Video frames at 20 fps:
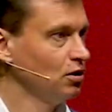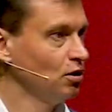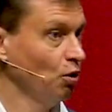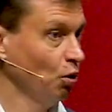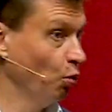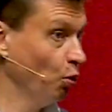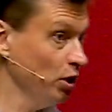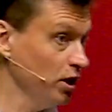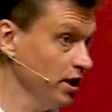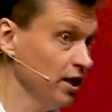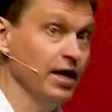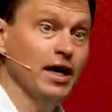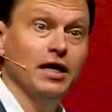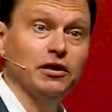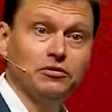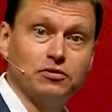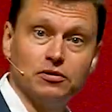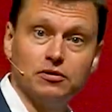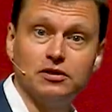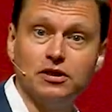We
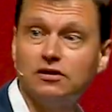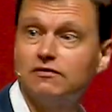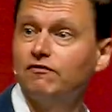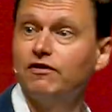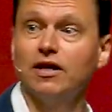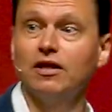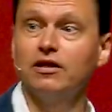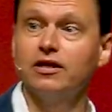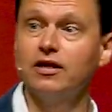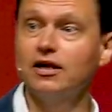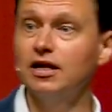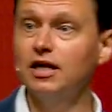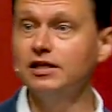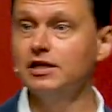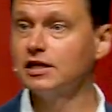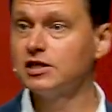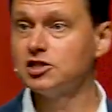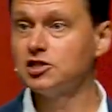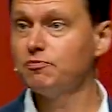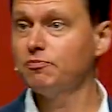entered that valley
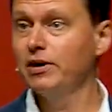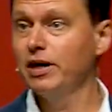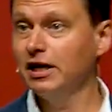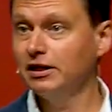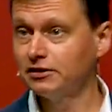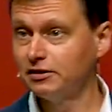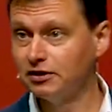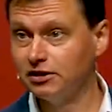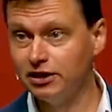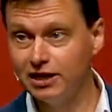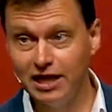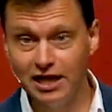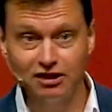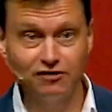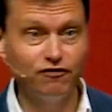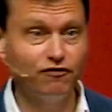unexpectedly at